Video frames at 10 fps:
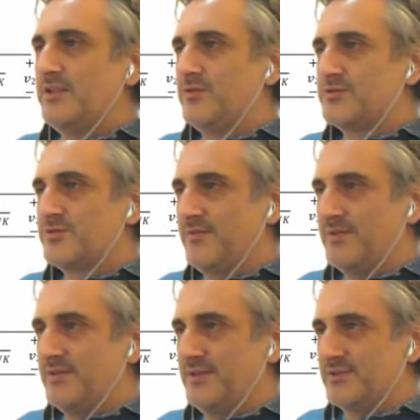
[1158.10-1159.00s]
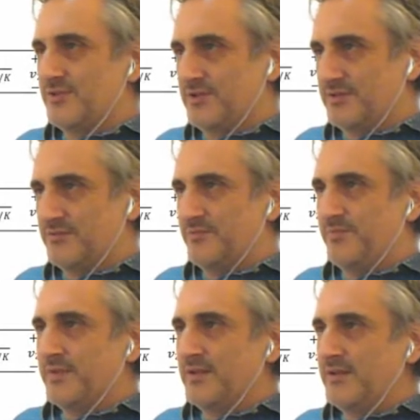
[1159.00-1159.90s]
And you also have this other
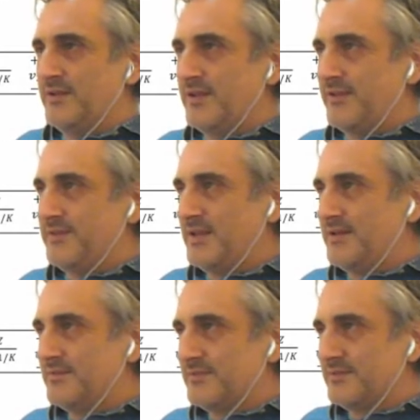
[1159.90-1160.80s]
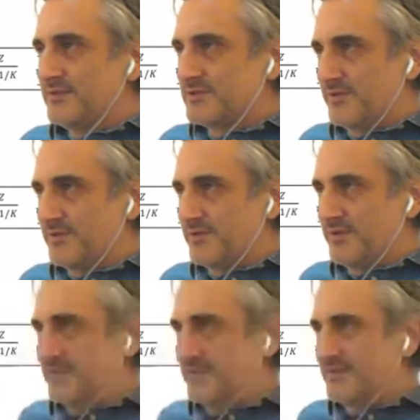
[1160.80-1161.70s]
two. And then,
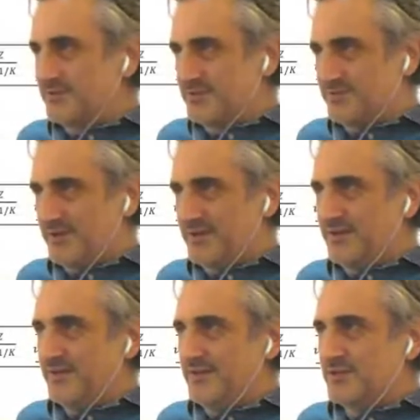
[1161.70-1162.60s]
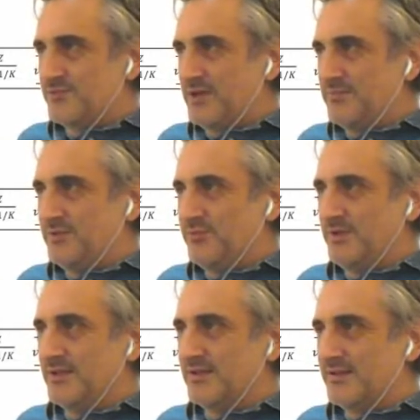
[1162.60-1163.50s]
sorry, it was this one. This one
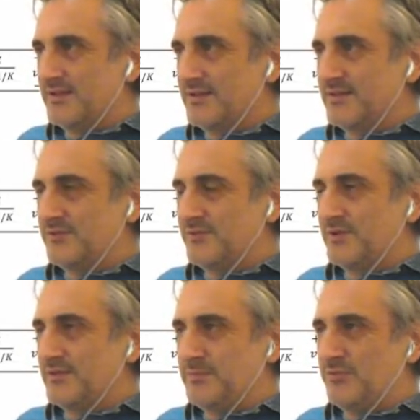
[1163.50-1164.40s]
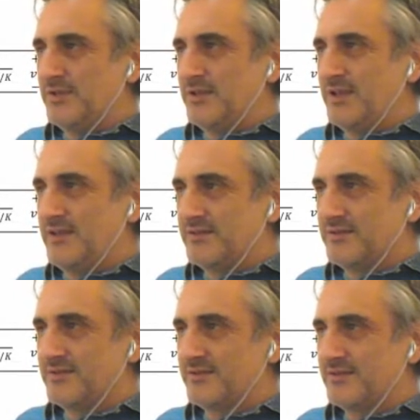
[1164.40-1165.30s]
between
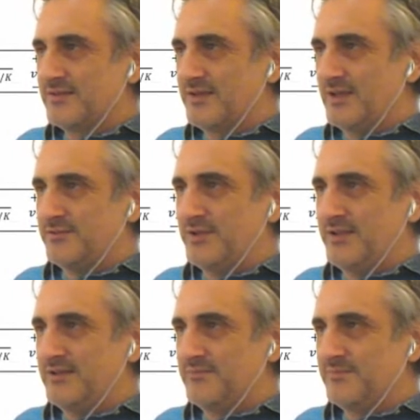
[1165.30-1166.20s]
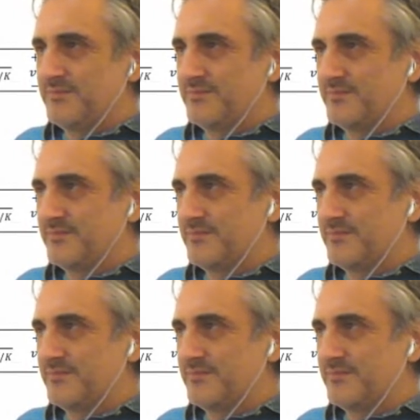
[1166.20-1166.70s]
gate and drain